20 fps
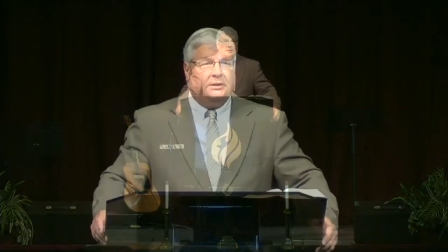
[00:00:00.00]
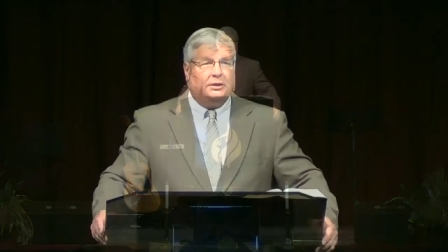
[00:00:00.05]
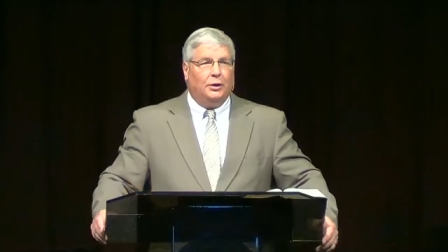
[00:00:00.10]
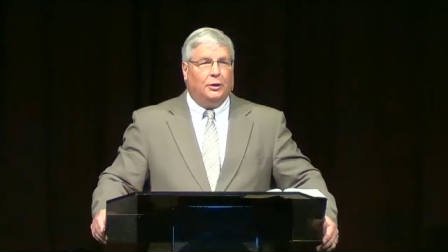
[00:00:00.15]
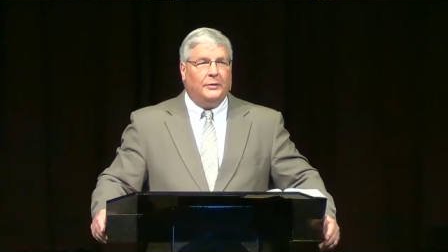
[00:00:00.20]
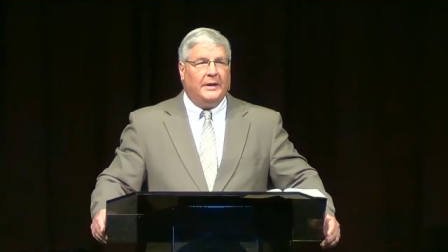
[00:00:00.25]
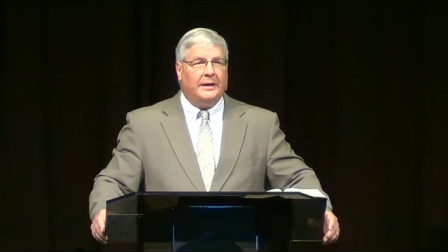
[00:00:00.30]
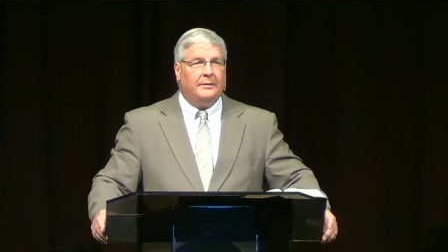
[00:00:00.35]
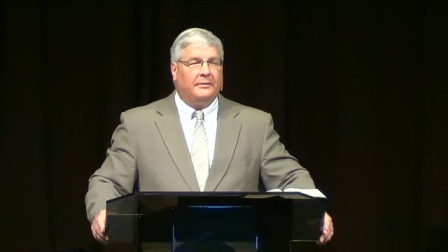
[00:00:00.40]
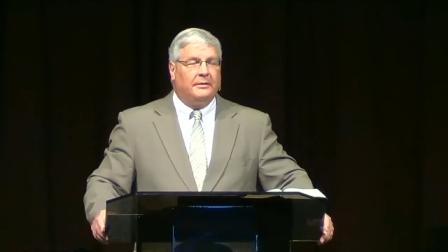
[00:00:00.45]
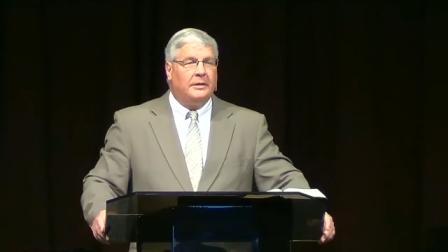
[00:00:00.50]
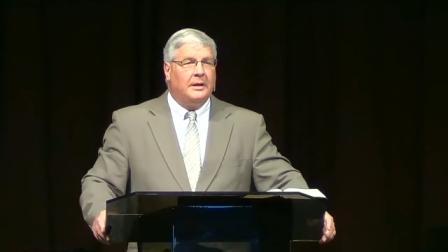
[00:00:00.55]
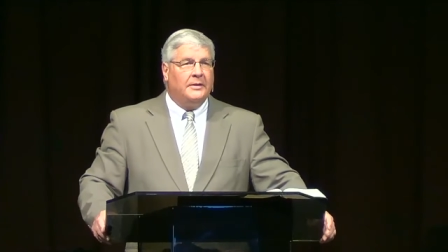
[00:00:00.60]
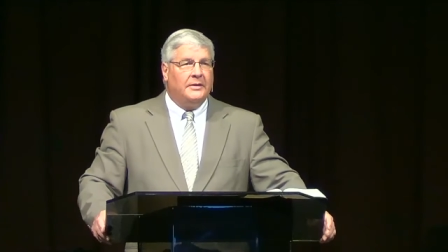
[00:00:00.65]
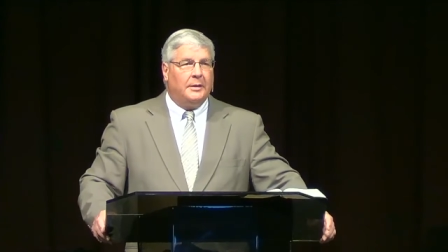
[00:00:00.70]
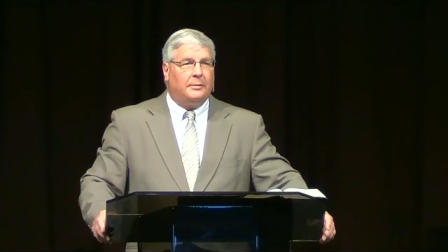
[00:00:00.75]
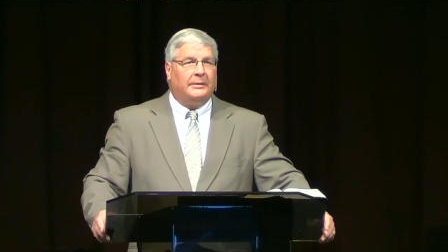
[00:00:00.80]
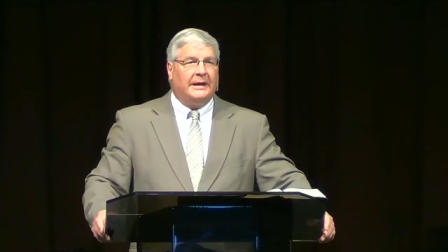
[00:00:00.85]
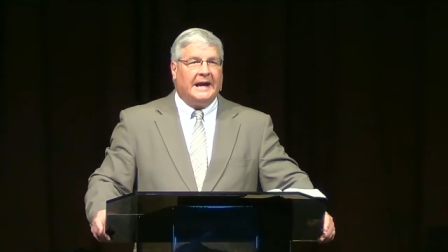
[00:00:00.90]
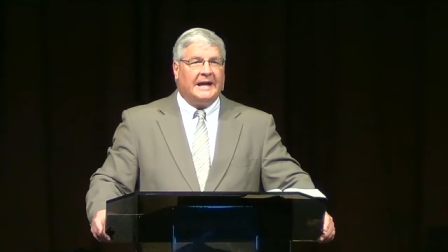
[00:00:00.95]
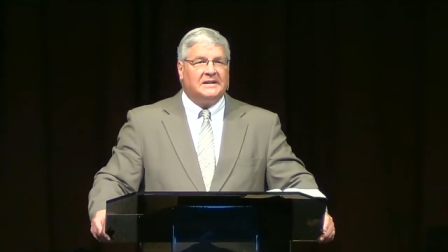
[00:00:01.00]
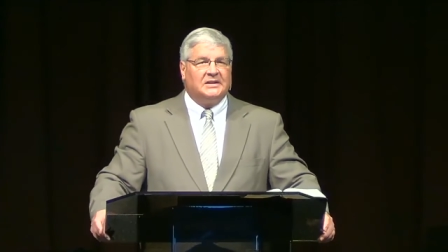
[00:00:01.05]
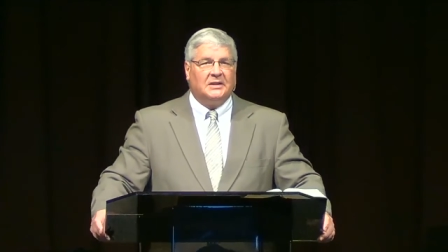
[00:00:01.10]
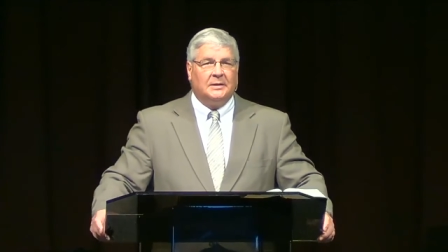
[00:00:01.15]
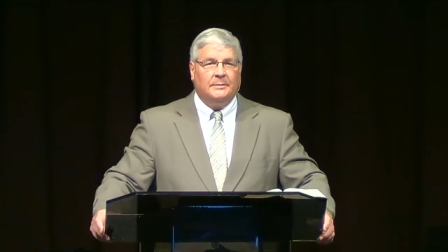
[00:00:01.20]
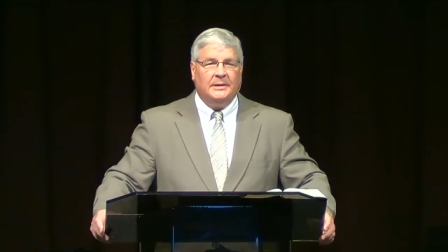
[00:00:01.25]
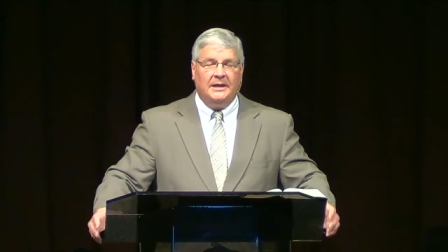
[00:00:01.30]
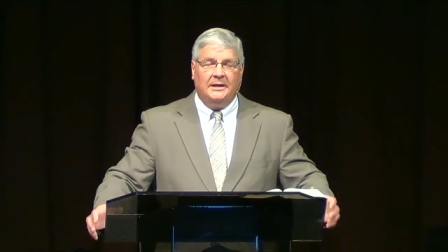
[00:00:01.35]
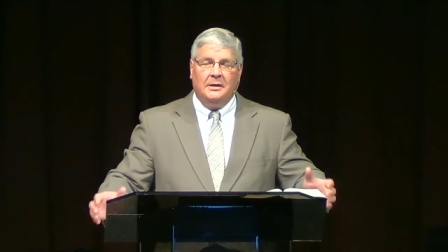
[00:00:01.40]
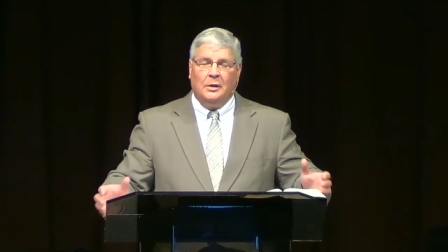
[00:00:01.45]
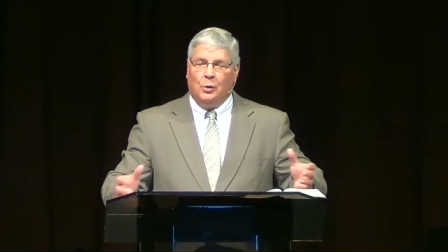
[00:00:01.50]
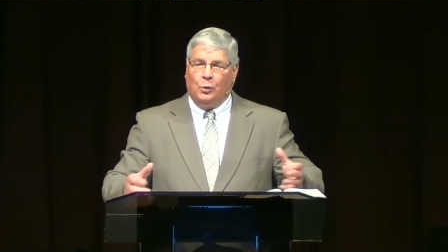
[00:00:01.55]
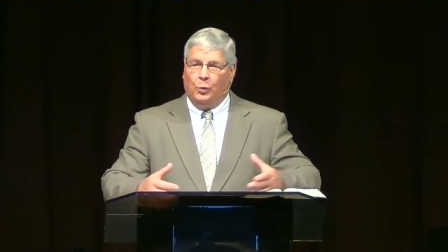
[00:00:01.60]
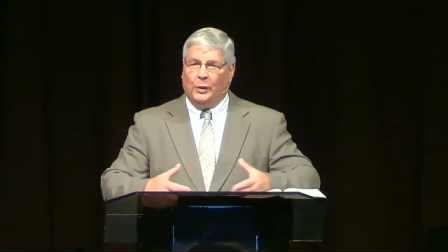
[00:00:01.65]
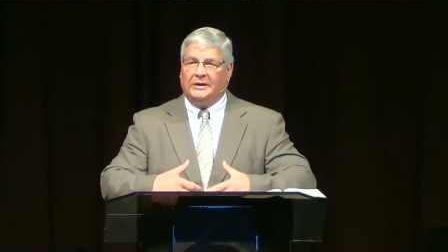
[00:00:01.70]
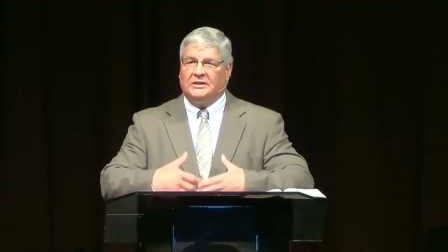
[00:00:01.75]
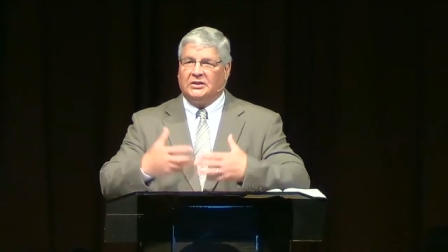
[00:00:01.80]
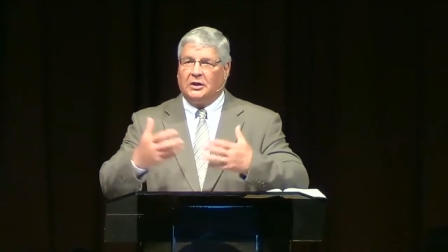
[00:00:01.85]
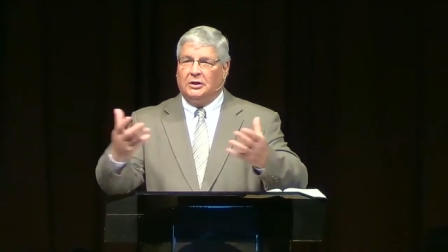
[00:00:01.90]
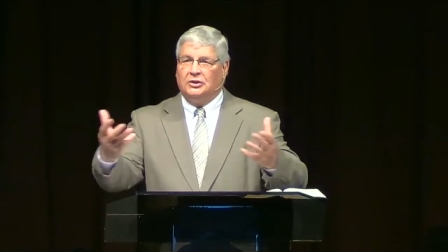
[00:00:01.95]
you know, they were, they were asking me,
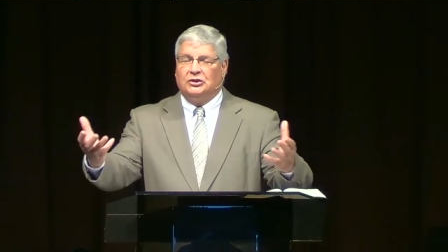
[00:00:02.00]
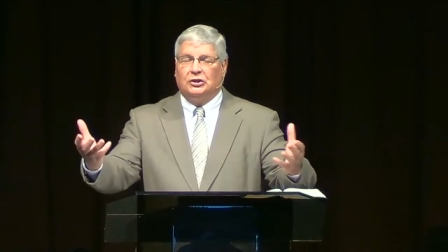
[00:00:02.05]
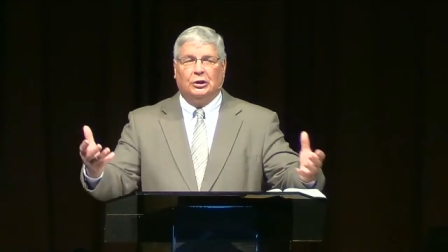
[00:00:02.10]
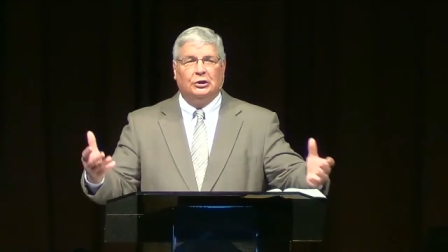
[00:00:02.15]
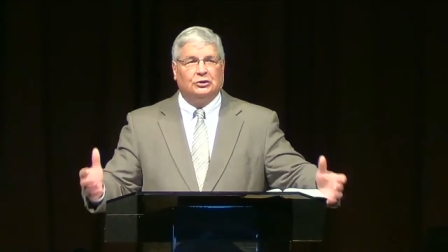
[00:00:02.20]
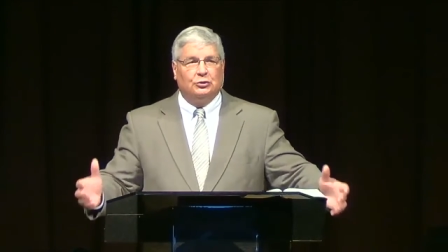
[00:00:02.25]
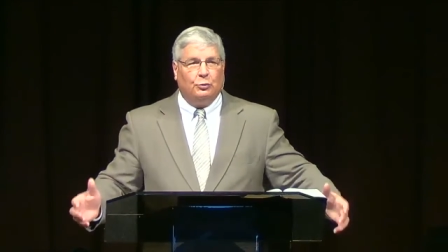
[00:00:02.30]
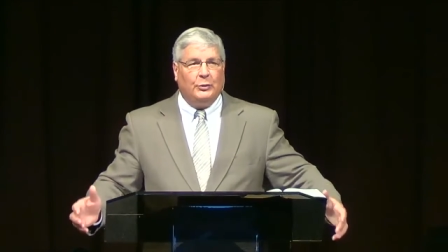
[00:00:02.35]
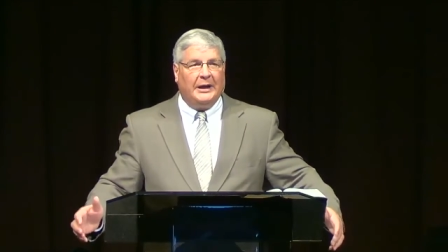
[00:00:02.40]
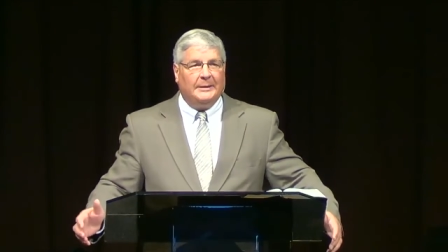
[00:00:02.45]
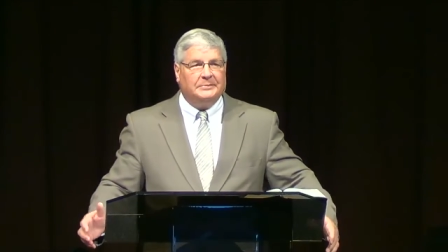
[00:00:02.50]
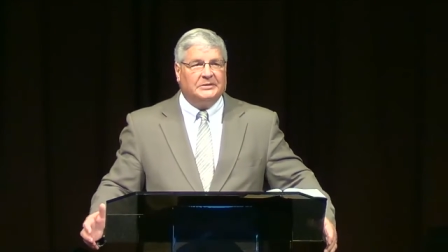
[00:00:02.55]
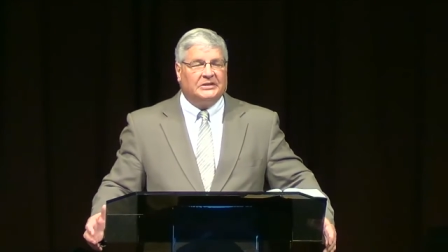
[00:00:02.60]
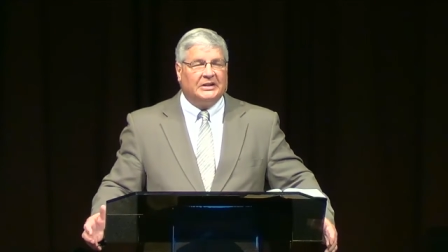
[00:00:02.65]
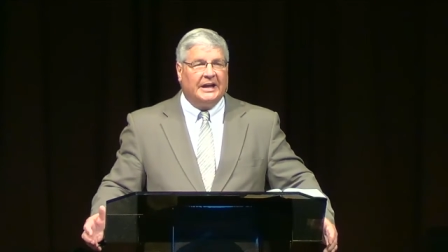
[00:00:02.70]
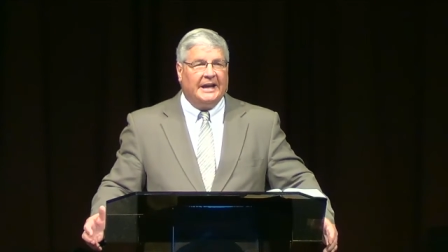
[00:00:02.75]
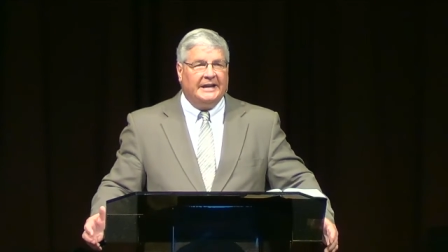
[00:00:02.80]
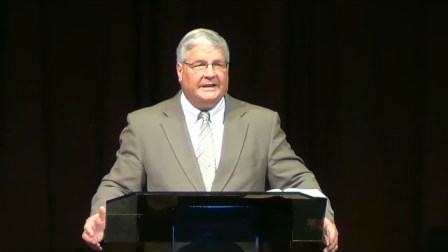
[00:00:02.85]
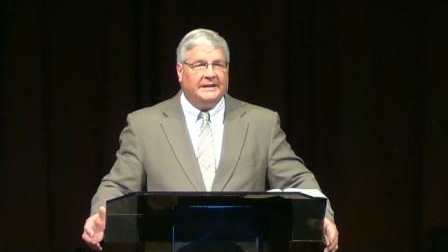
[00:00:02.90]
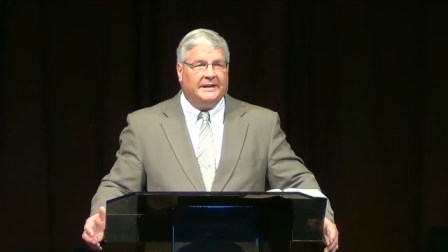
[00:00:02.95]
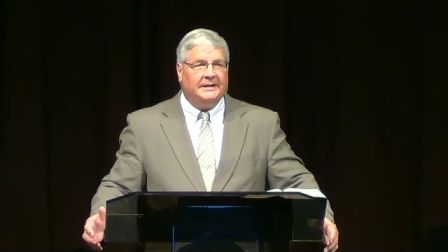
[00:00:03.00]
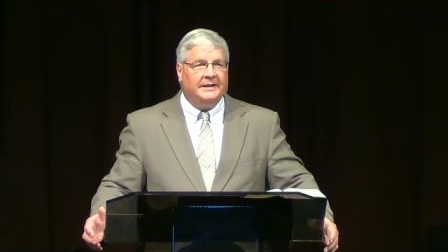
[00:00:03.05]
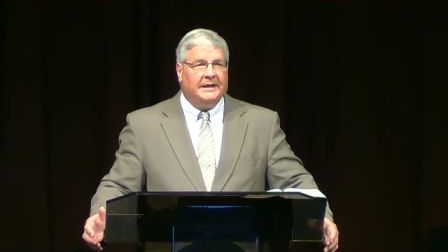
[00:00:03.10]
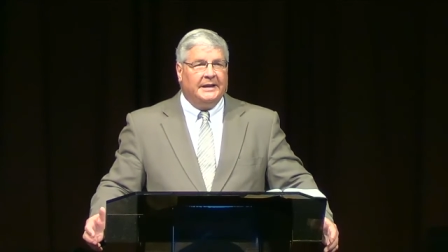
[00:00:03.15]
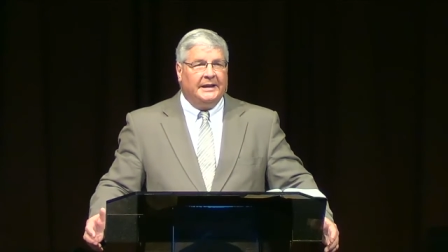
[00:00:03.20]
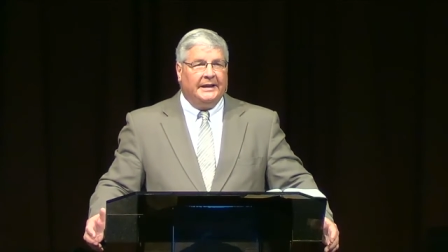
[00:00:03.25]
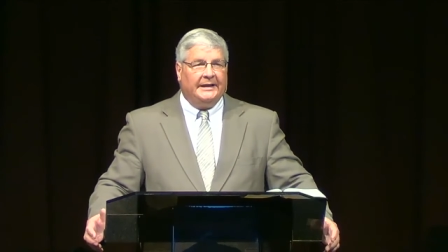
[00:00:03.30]
what's our church website and,